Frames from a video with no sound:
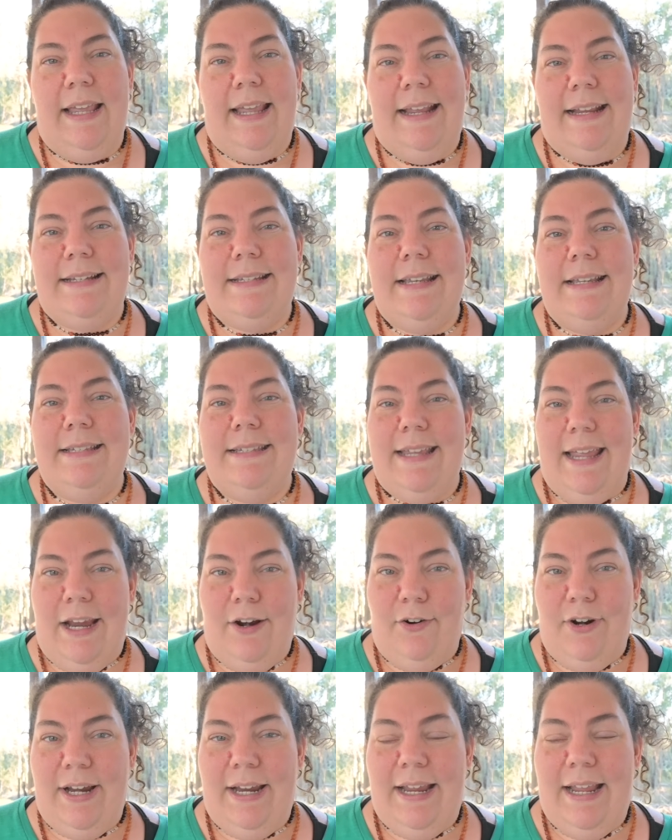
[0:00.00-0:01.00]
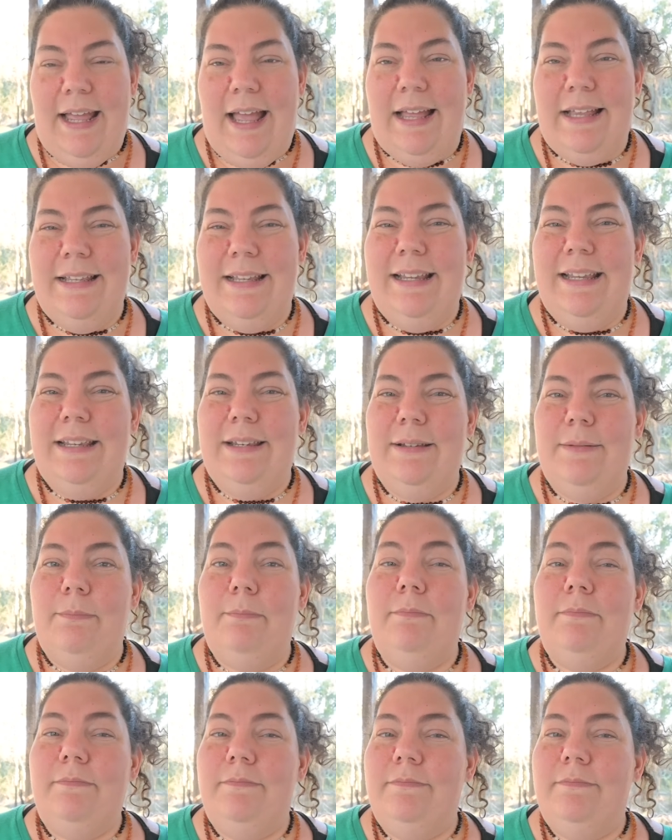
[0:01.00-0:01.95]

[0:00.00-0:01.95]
eat dairy in